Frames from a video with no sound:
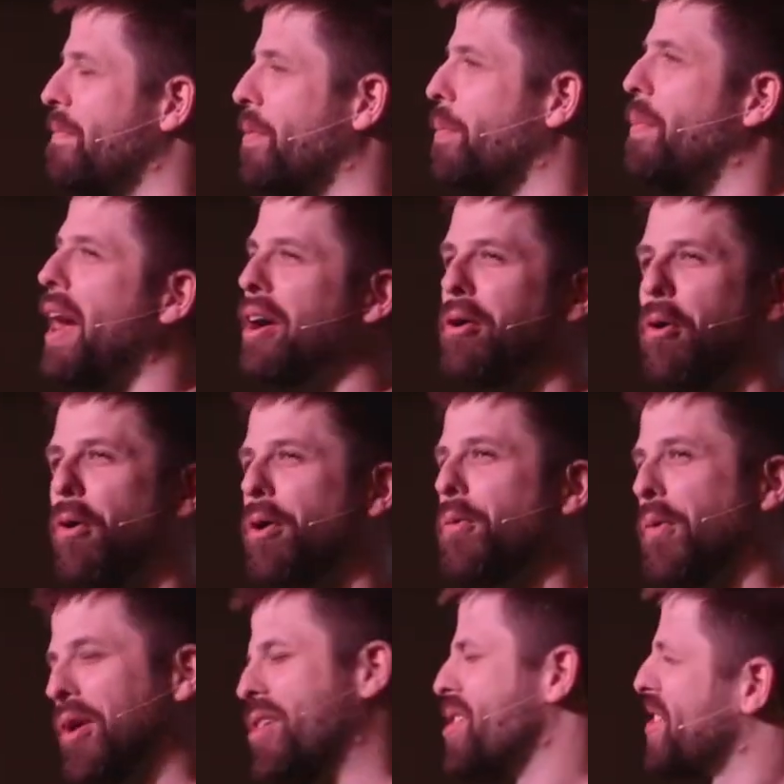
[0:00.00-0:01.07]
for better or
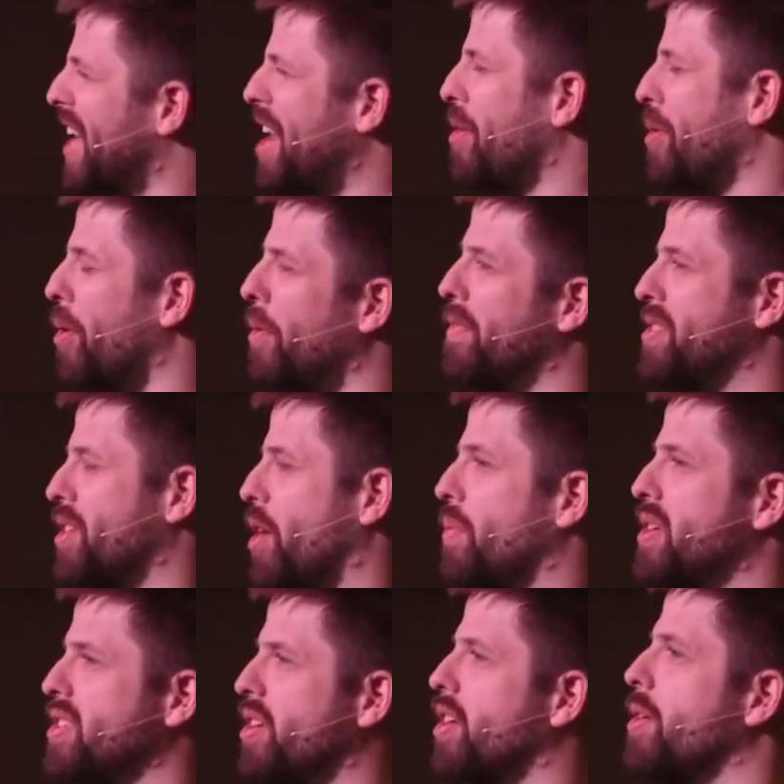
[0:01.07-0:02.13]
worse, I don't know if it's
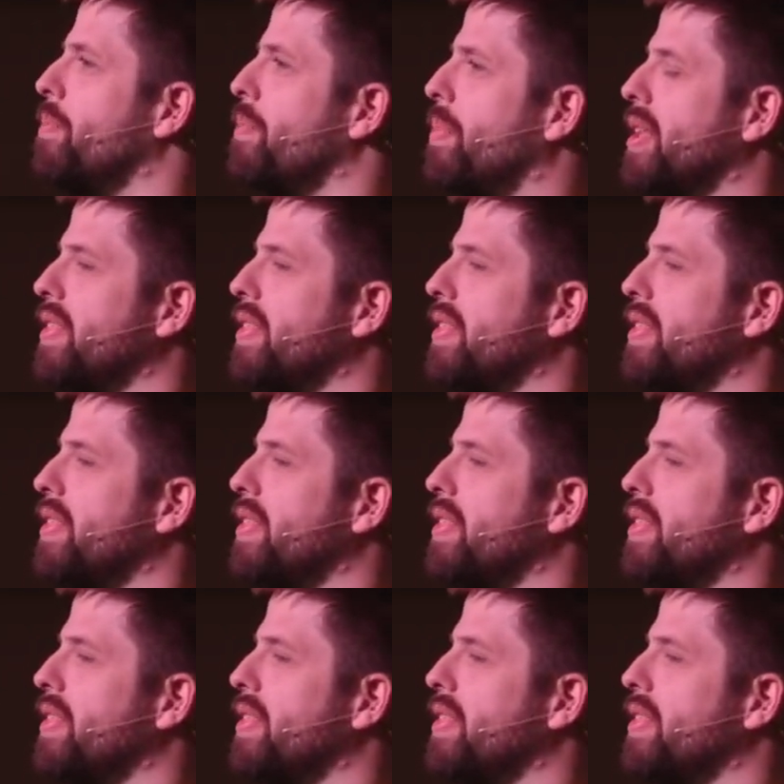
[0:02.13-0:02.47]
always good,